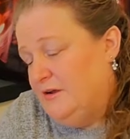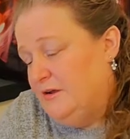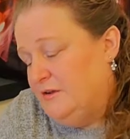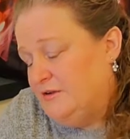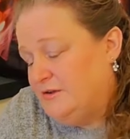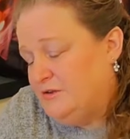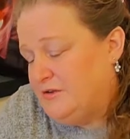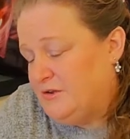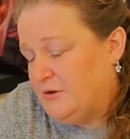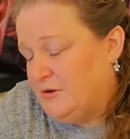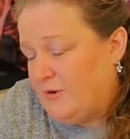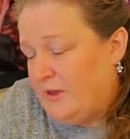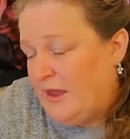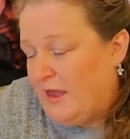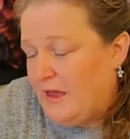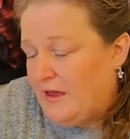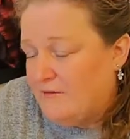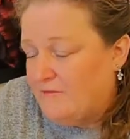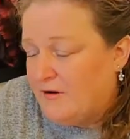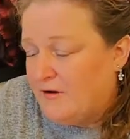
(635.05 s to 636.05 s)
So we
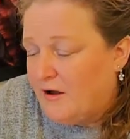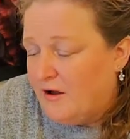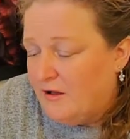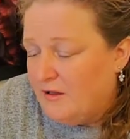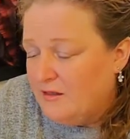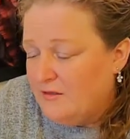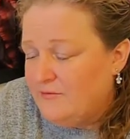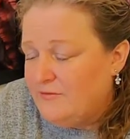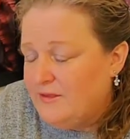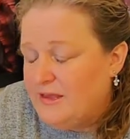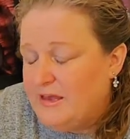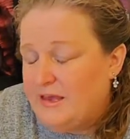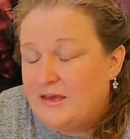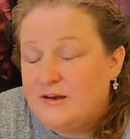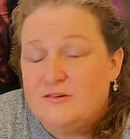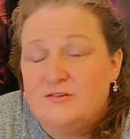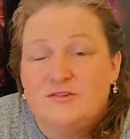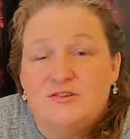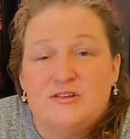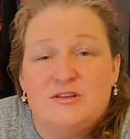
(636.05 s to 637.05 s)
have all of the
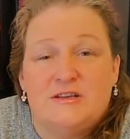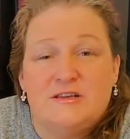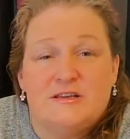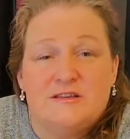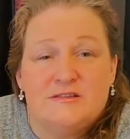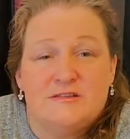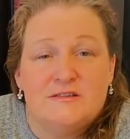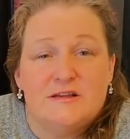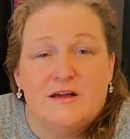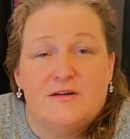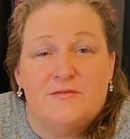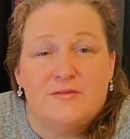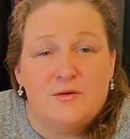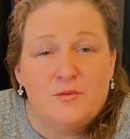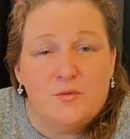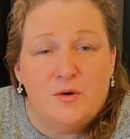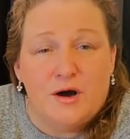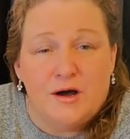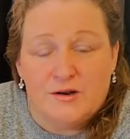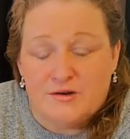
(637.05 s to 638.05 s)
energies of the
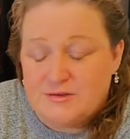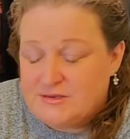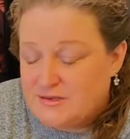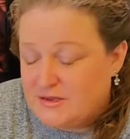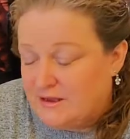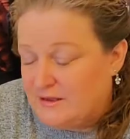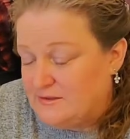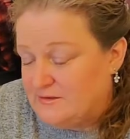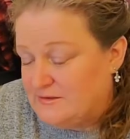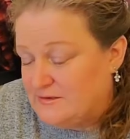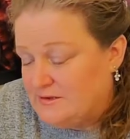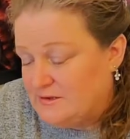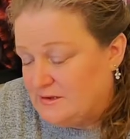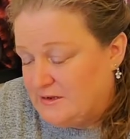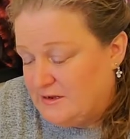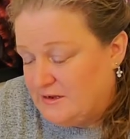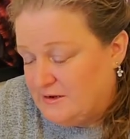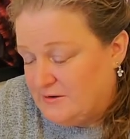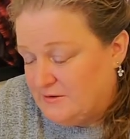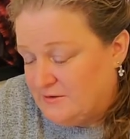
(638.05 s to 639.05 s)
water signs in
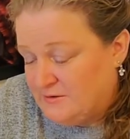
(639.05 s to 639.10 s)
here.